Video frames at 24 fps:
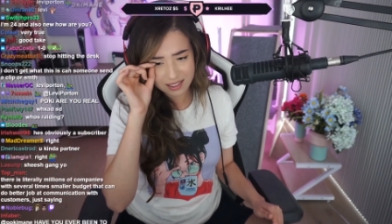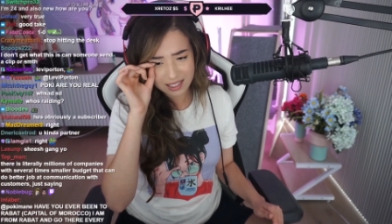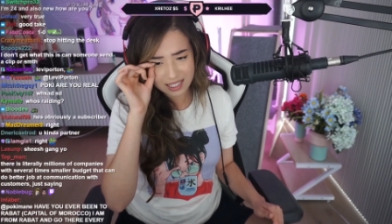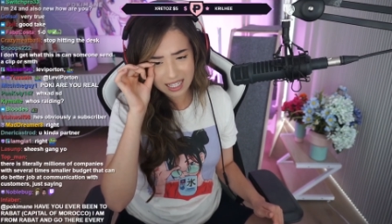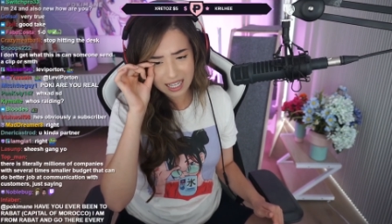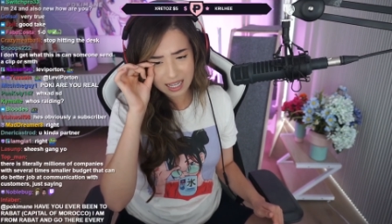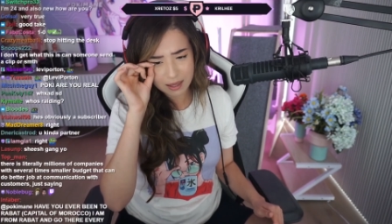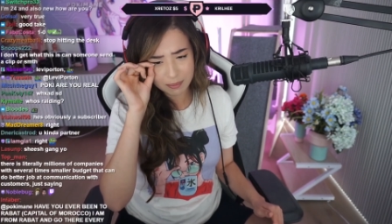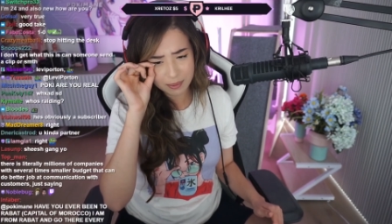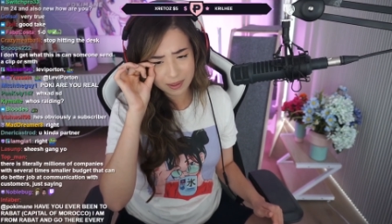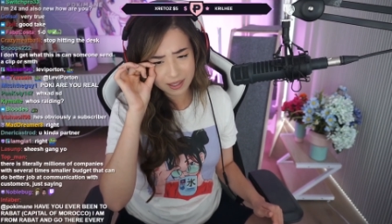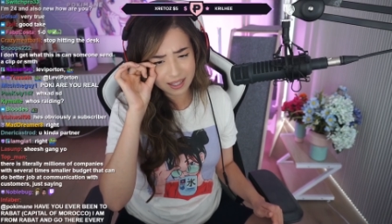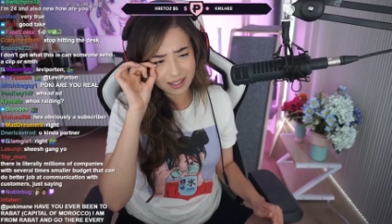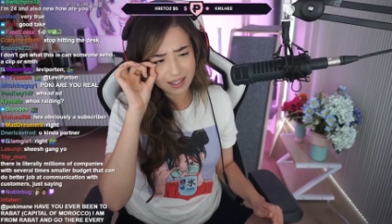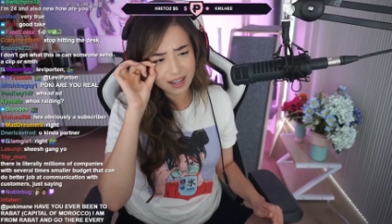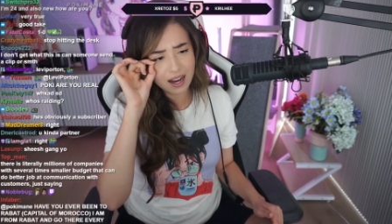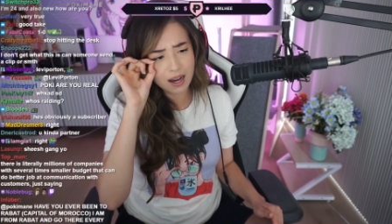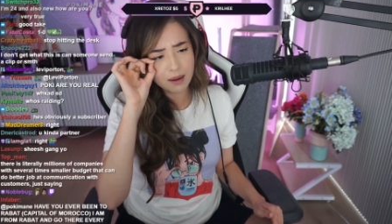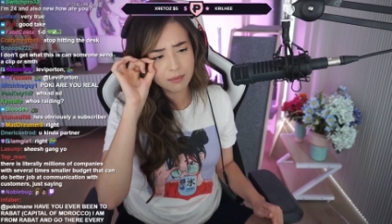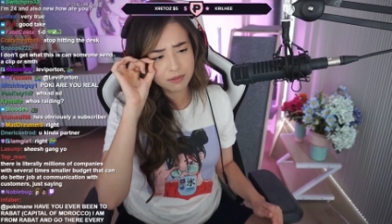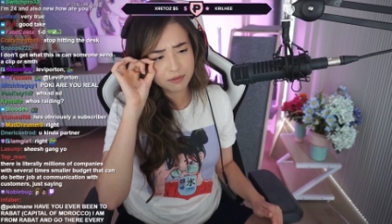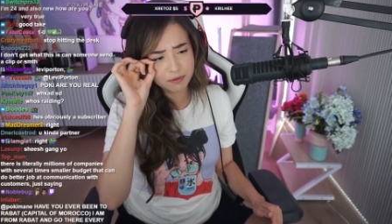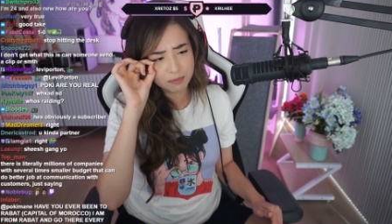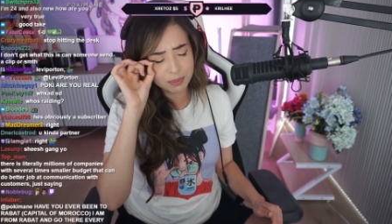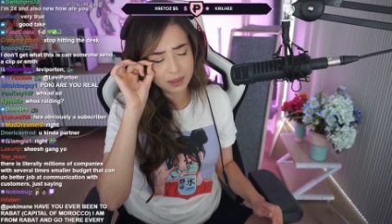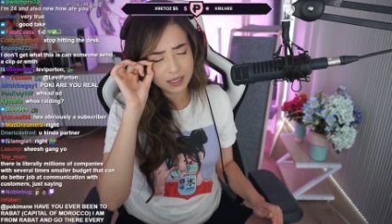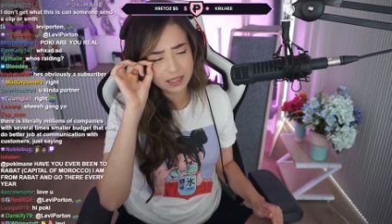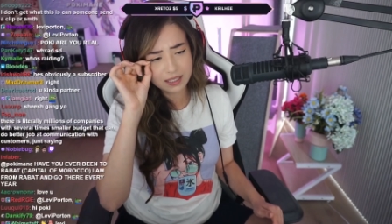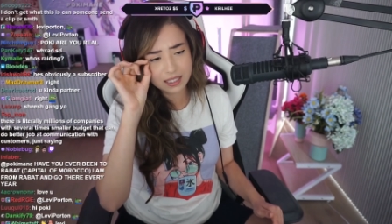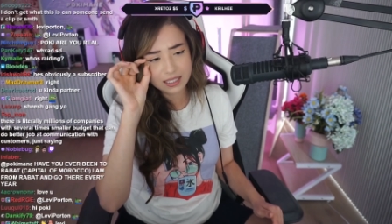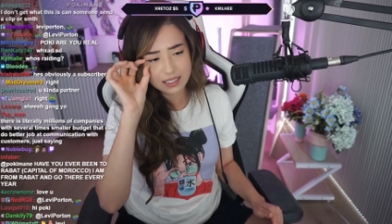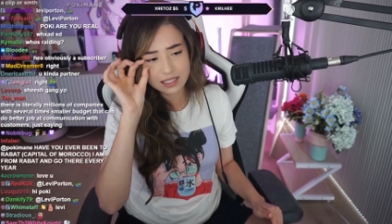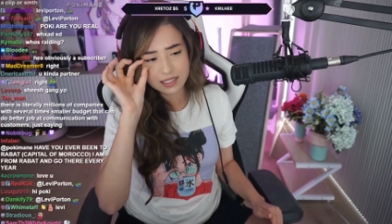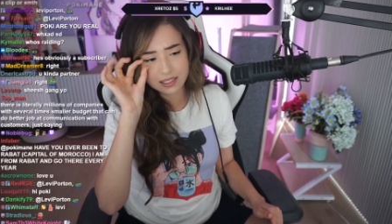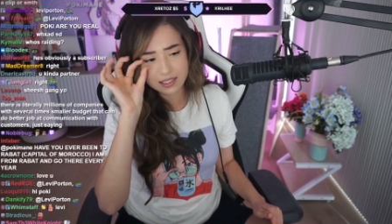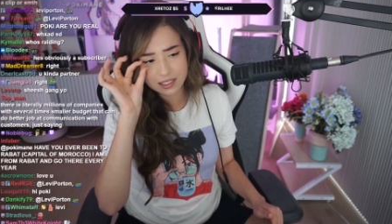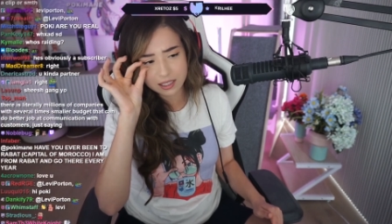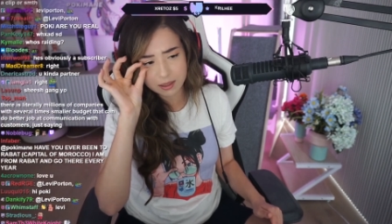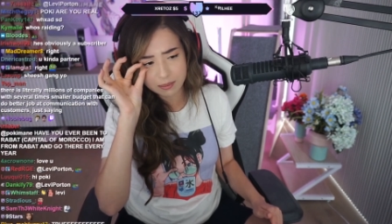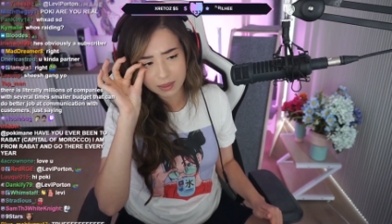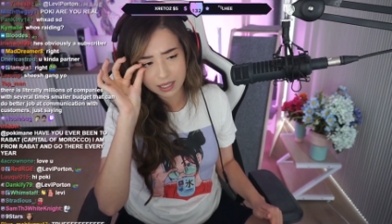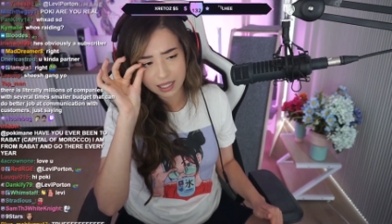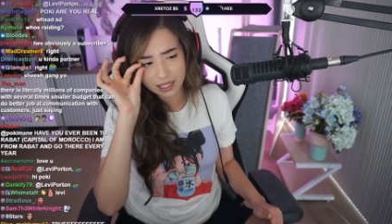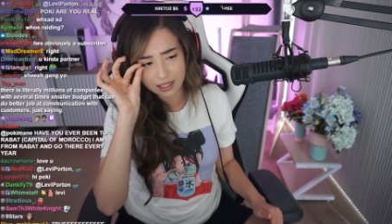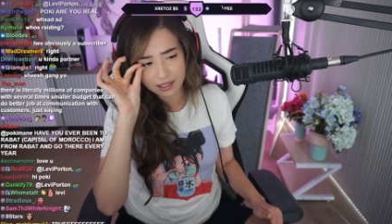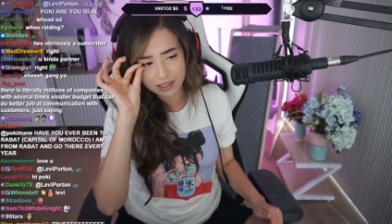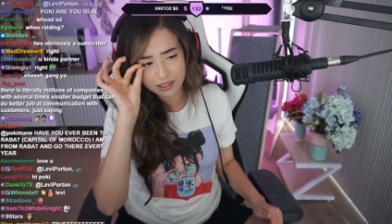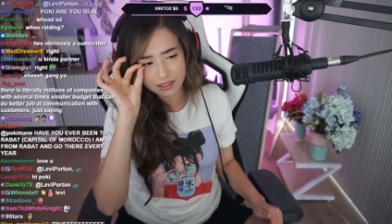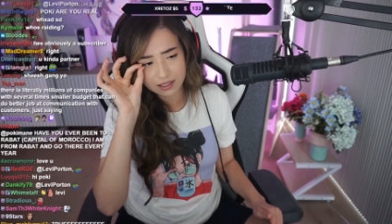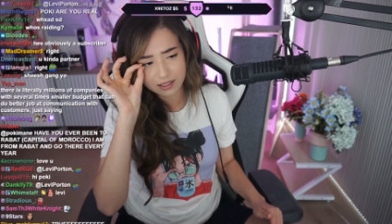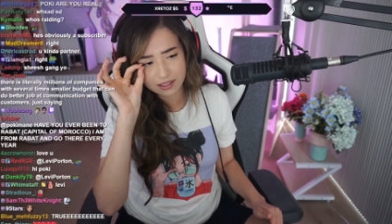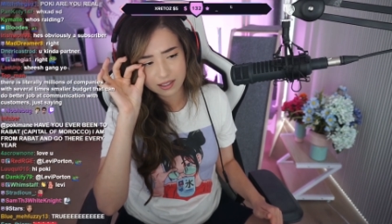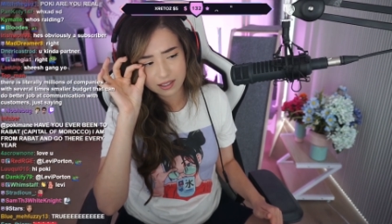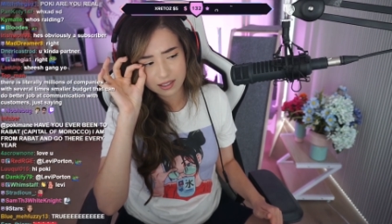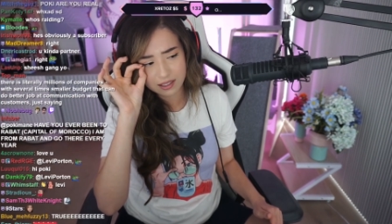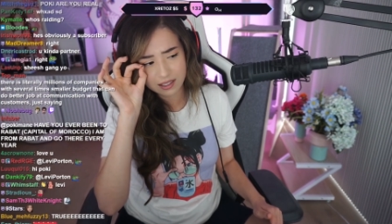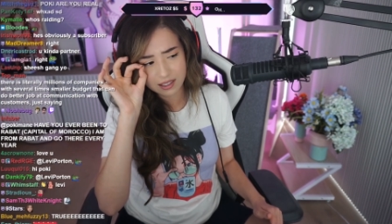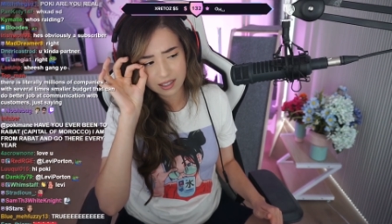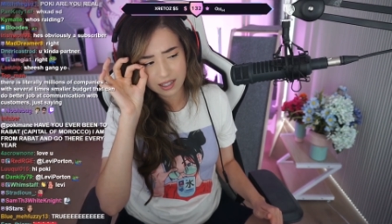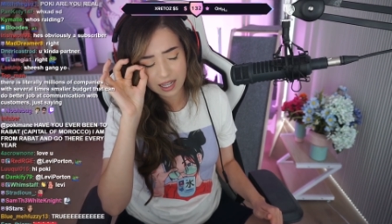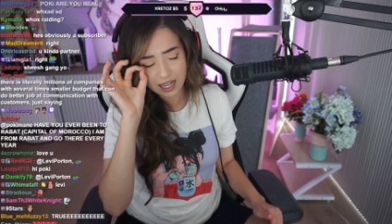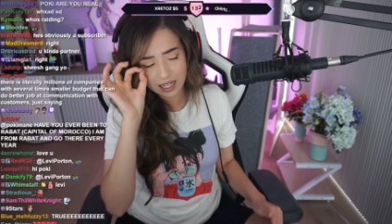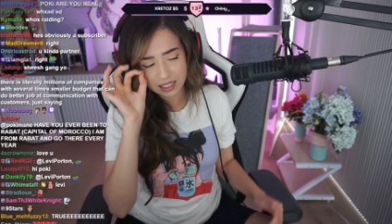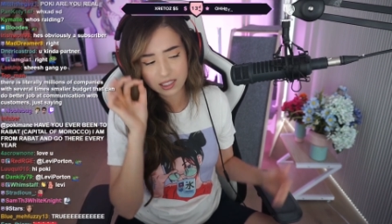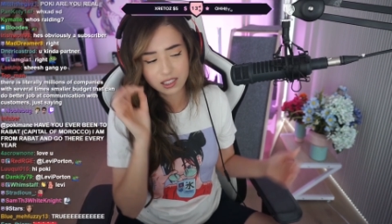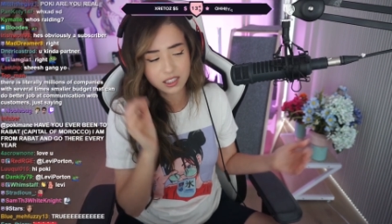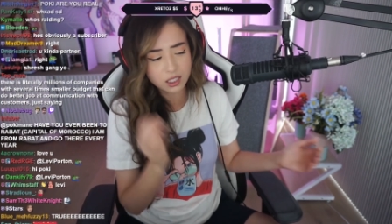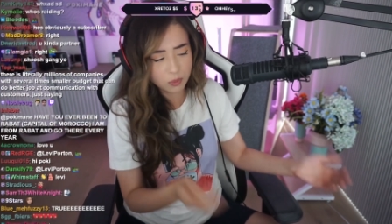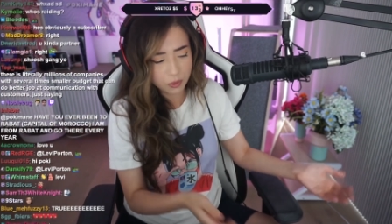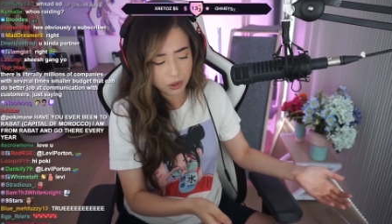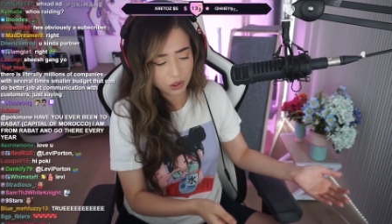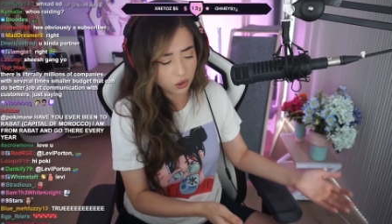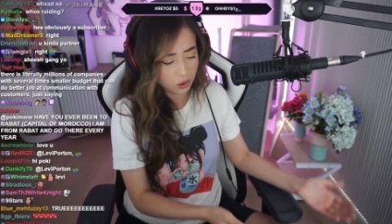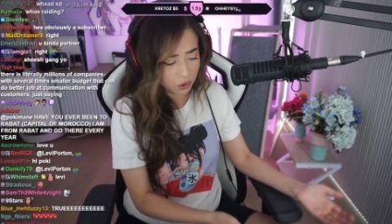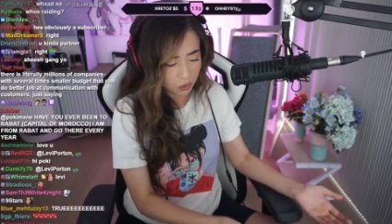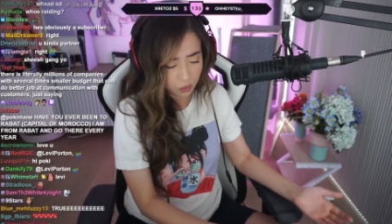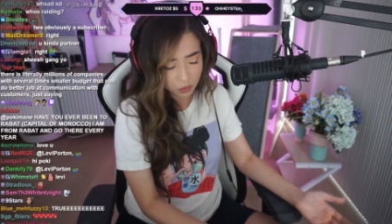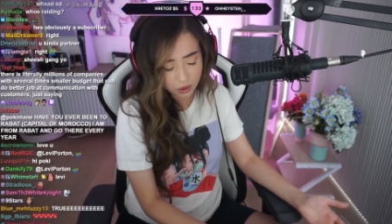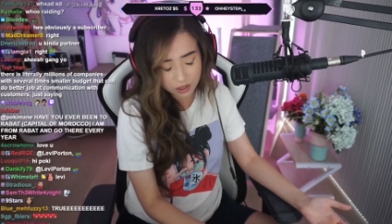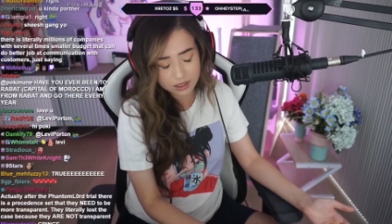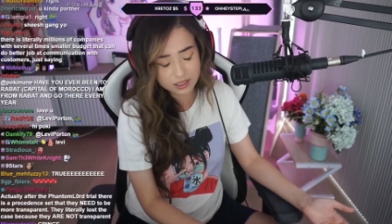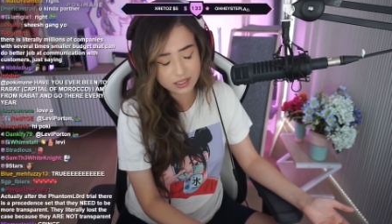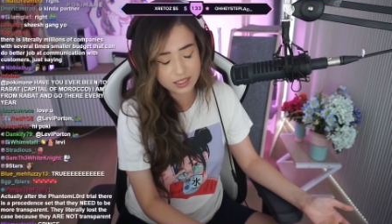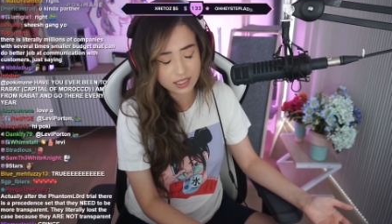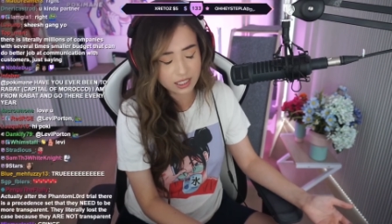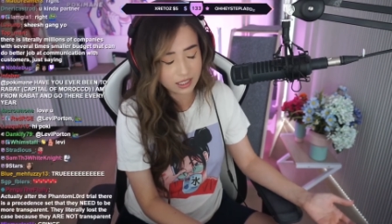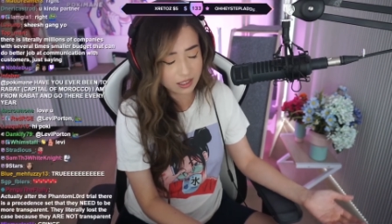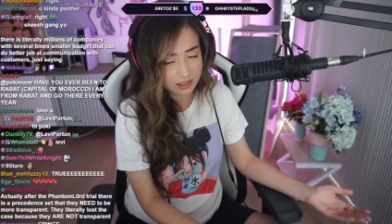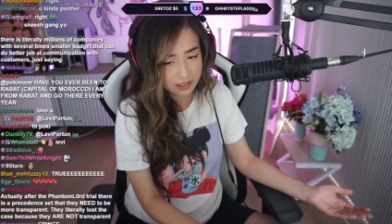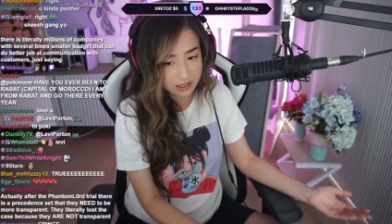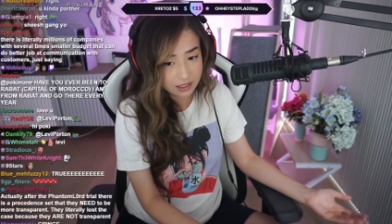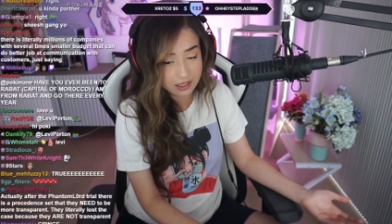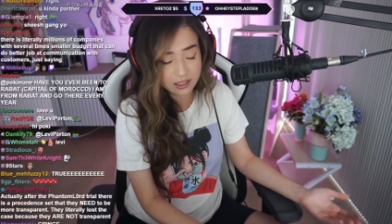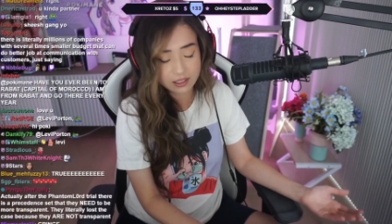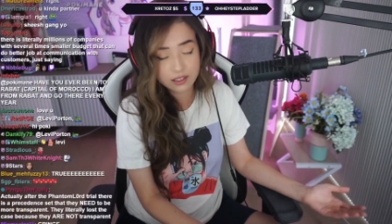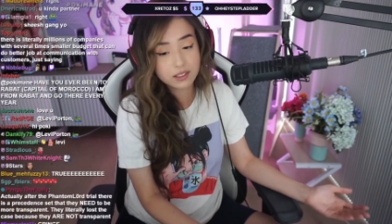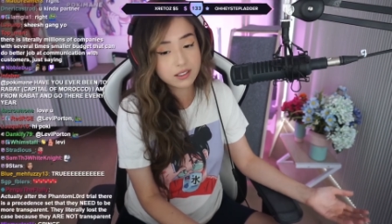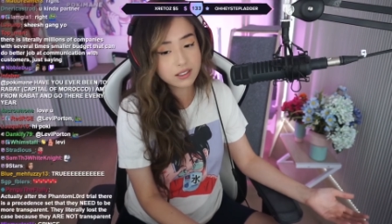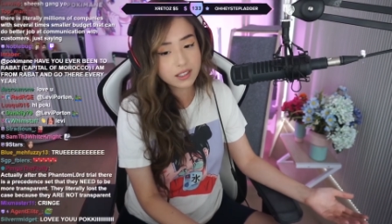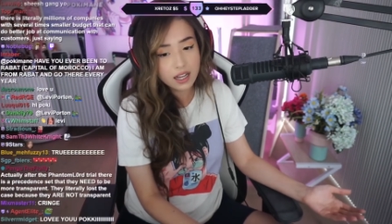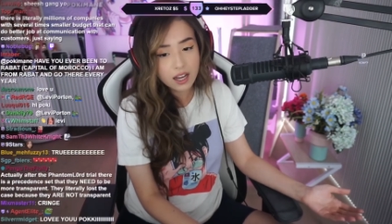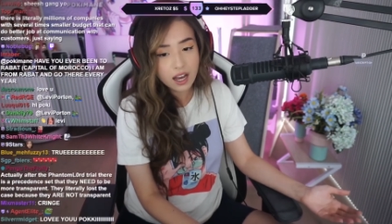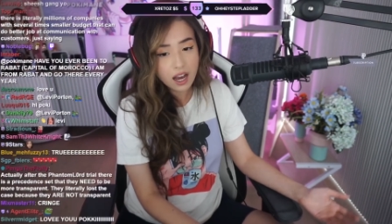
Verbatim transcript: You can't be like, humph, but listen to me as someone who works there. Like,